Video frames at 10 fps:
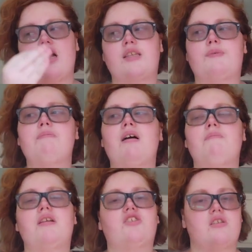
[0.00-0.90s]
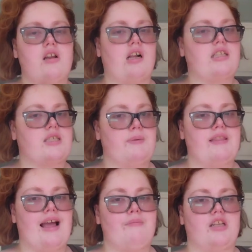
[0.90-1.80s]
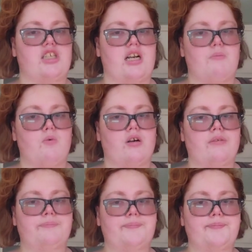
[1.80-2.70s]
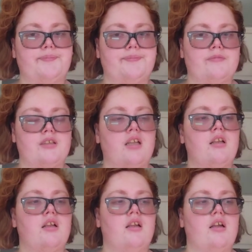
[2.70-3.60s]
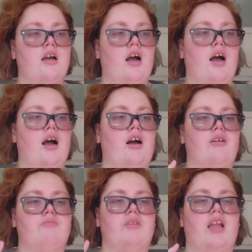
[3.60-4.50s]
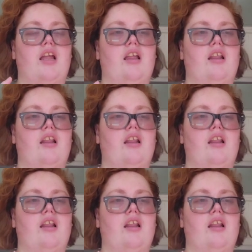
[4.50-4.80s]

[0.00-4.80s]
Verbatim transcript: It's been my mission not to spend that much anymore. Um.